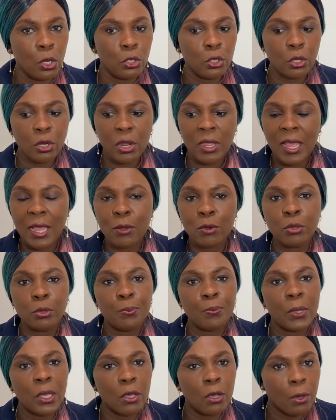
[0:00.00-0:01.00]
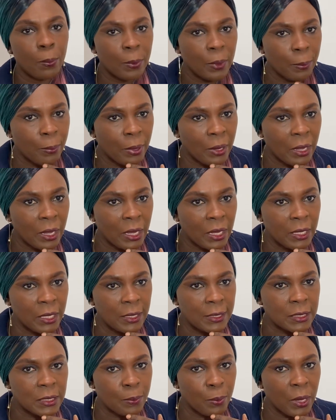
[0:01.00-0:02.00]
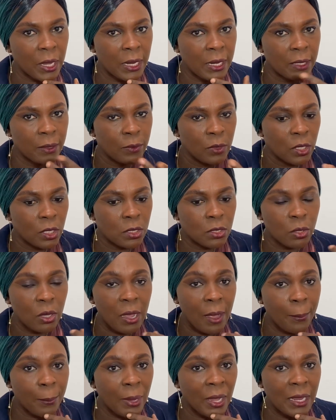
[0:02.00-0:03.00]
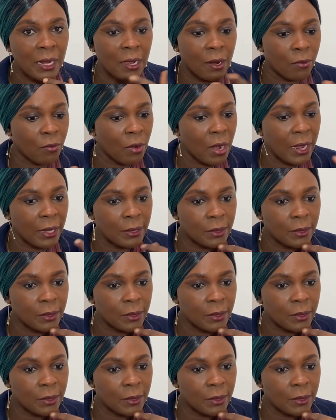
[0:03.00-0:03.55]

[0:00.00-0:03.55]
Your lawyer could pick up a pen, his or her pen and write,